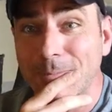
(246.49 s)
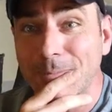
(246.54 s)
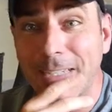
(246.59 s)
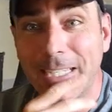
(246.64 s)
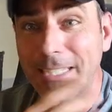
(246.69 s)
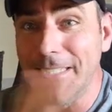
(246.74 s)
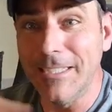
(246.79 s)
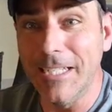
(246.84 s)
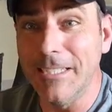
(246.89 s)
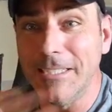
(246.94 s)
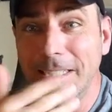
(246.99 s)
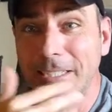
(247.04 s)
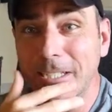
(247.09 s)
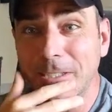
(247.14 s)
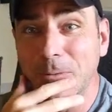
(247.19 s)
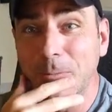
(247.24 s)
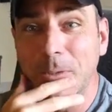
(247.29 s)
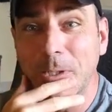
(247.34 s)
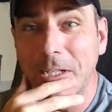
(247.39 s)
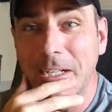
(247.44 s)
It, does, it
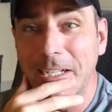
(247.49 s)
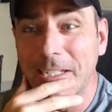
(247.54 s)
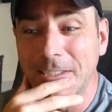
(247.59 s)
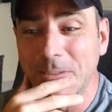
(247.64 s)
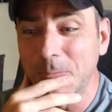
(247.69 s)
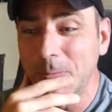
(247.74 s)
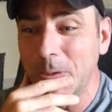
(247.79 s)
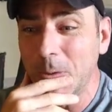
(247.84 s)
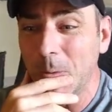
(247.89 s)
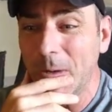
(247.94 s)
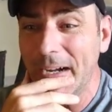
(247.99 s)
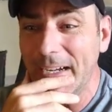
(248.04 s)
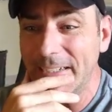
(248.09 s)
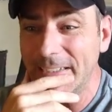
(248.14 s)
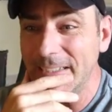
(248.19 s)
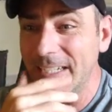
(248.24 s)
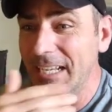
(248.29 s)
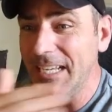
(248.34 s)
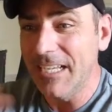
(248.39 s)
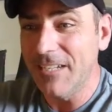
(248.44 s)
doesn't. It isn't
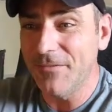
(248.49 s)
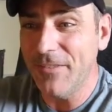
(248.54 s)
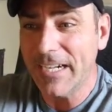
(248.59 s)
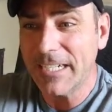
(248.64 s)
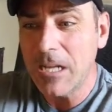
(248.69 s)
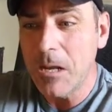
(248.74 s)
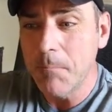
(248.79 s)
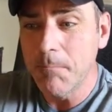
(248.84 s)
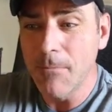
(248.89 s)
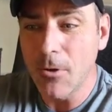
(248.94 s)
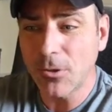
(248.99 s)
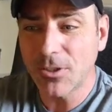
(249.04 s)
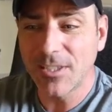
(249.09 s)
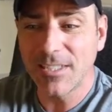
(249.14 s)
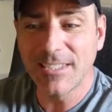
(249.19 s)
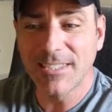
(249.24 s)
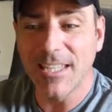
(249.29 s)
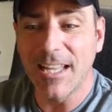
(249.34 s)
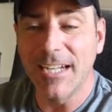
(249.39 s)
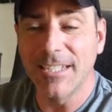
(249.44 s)
required. In fact, most of
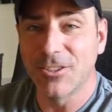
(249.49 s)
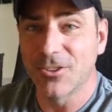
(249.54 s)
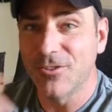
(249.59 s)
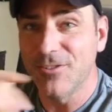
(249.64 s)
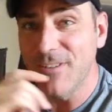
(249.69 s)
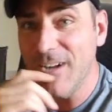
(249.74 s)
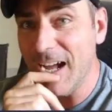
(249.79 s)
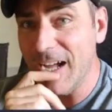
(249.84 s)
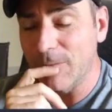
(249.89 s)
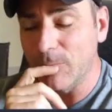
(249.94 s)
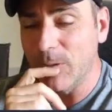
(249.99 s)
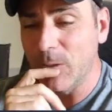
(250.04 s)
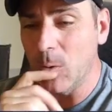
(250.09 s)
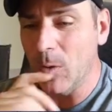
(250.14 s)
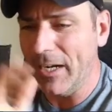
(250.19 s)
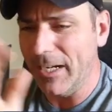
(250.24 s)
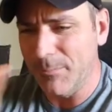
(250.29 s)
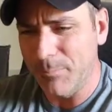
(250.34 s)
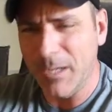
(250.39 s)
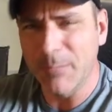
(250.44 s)
these lines are not
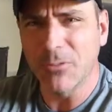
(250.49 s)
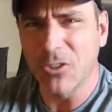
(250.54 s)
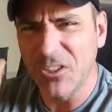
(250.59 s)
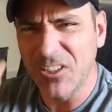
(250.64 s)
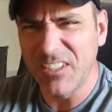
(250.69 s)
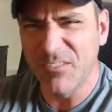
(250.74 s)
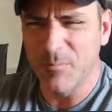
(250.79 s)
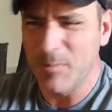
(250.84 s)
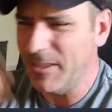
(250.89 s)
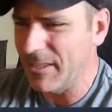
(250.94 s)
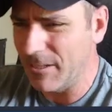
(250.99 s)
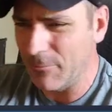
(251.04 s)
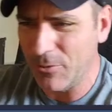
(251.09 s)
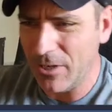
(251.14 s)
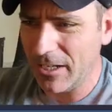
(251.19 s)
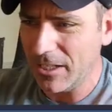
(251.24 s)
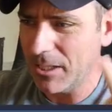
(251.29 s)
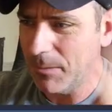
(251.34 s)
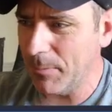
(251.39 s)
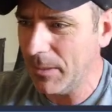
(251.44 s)
required, but I'm going to leave them in there. We're
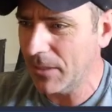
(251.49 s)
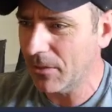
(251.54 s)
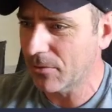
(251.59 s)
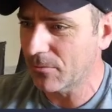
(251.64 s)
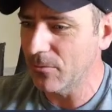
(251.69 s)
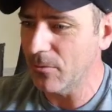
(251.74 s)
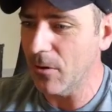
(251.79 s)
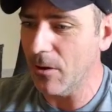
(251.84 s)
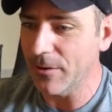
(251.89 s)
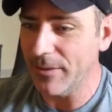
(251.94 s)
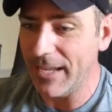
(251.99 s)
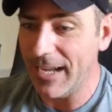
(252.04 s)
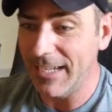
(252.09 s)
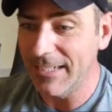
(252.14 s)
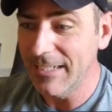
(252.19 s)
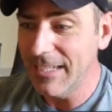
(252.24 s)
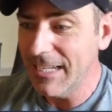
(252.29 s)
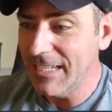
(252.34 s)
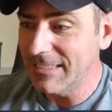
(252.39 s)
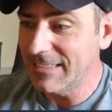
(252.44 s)
not going to pick through all
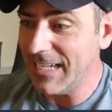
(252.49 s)
that.